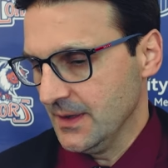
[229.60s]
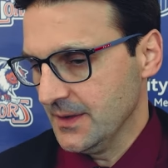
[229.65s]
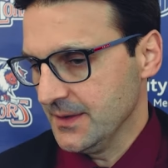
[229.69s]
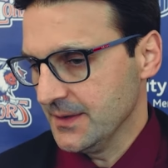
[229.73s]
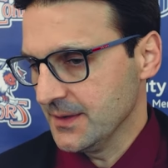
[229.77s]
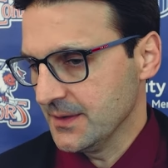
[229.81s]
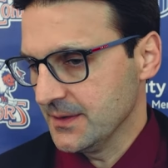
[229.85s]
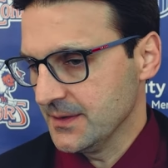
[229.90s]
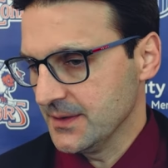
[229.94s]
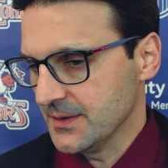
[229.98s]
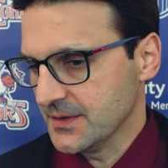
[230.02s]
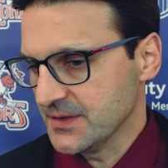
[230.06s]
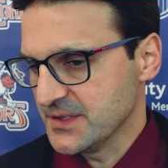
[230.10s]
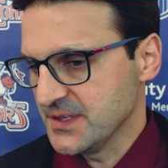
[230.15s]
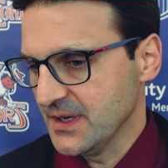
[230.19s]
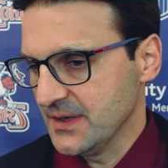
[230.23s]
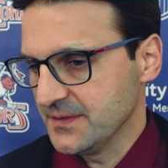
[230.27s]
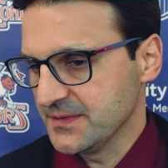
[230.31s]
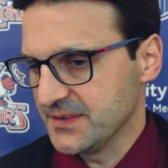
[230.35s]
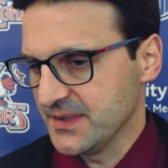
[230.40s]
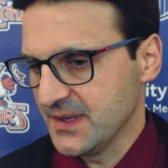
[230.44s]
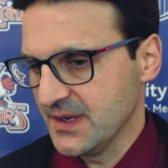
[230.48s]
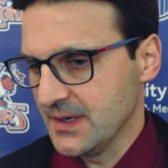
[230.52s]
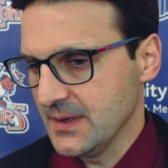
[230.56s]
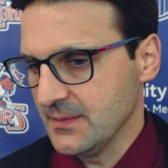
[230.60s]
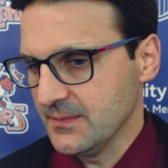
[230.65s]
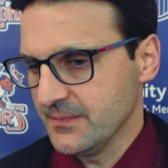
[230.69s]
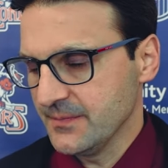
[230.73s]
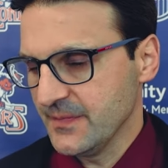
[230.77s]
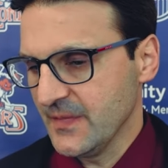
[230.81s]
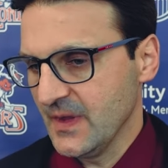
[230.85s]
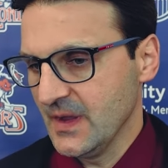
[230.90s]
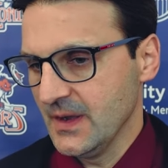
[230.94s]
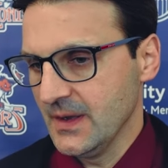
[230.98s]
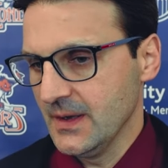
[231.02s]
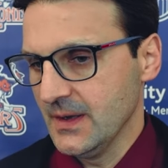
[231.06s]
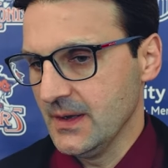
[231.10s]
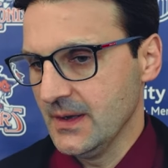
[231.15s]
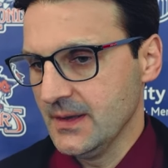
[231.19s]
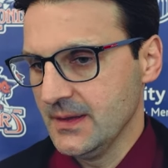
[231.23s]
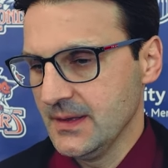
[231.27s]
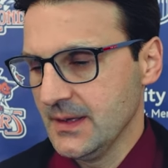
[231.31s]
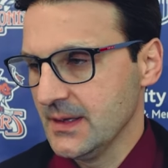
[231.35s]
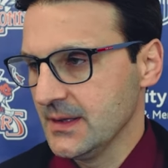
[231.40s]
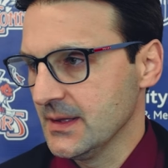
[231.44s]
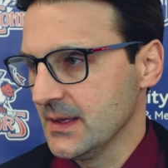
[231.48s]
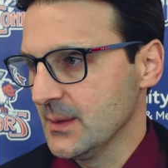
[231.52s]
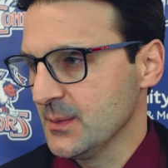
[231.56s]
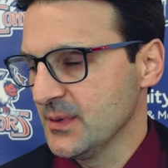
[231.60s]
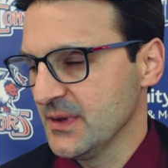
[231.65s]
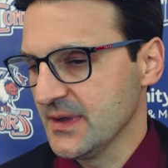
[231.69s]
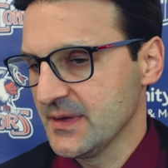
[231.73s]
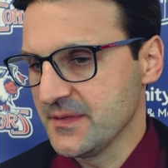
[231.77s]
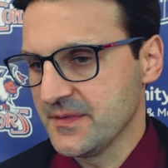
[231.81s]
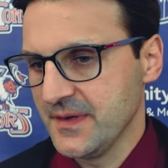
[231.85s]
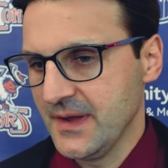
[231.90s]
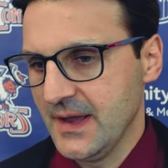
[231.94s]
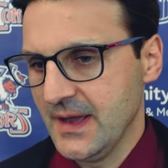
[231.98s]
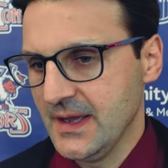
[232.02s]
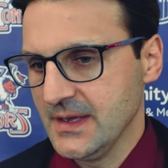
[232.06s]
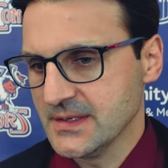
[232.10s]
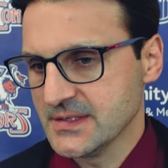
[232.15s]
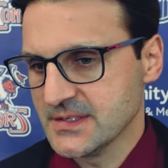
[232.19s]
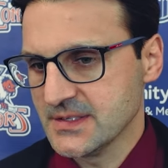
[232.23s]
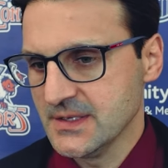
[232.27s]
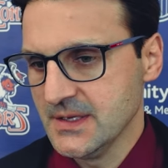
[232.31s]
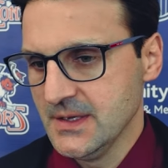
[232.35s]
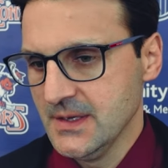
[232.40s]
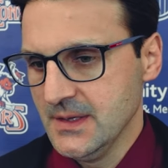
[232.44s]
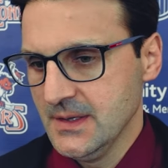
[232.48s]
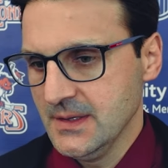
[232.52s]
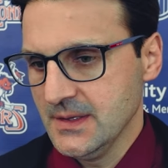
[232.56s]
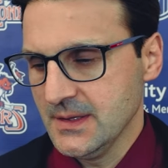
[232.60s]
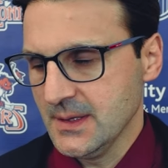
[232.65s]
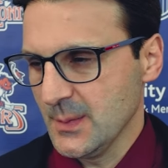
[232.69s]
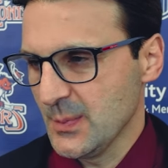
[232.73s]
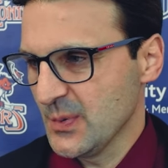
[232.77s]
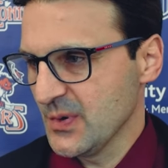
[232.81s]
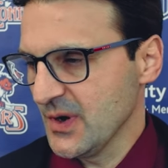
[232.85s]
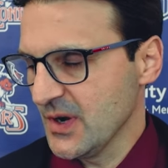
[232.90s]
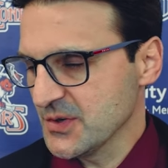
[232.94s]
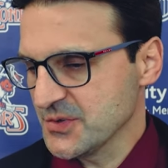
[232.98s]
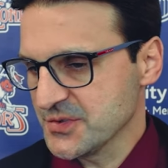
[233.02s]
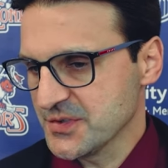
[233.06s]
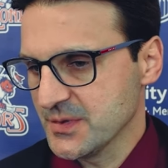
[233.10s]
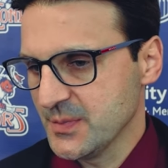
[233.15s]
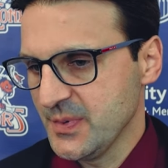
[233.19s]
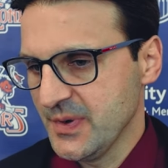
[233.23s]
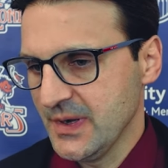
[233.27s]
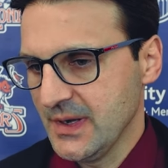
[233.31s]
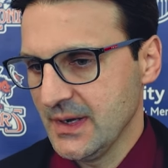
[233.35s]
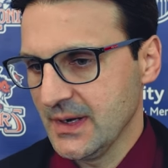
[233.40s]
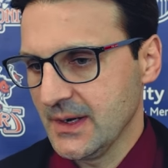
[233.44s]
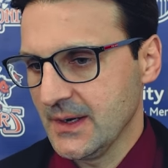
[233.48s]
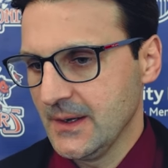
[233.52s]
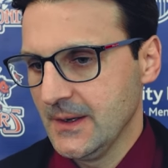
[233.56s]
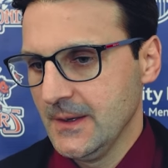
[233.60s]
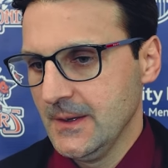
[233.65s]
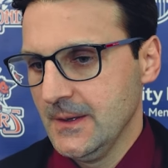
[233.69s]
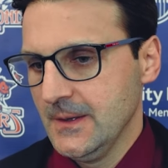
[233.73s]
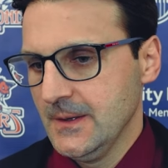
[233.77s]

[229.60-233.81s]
they're a tough team. They play fast. They pressure the puck.